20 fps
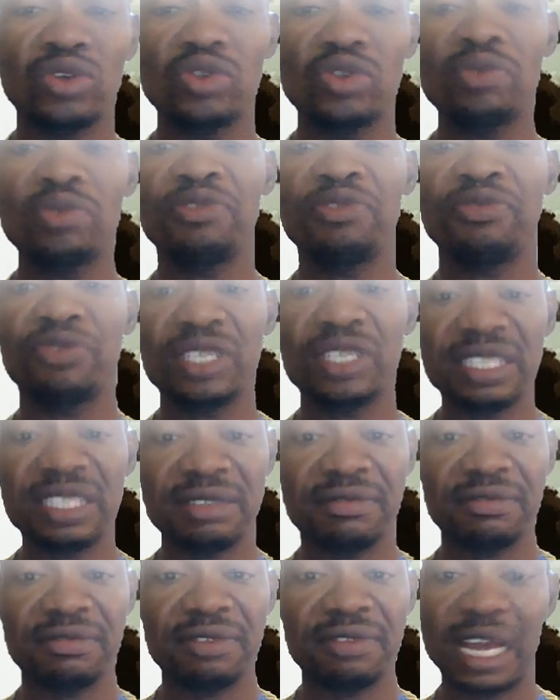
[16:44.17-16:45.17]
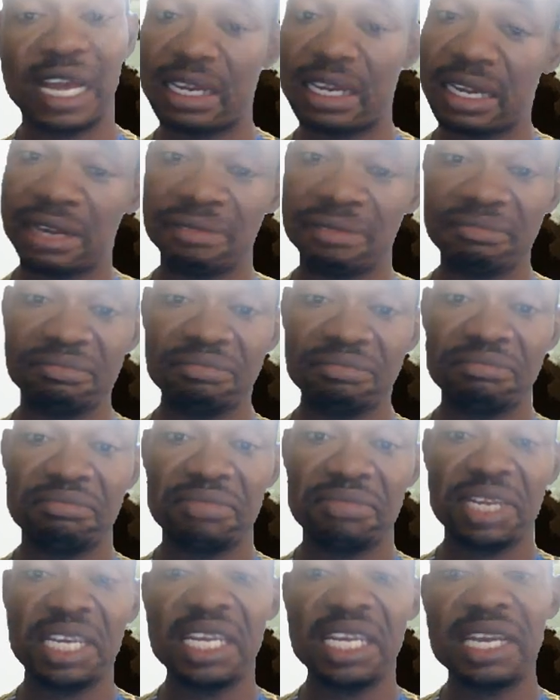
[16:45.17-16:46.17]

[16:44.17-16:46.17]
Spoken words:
volitive, like making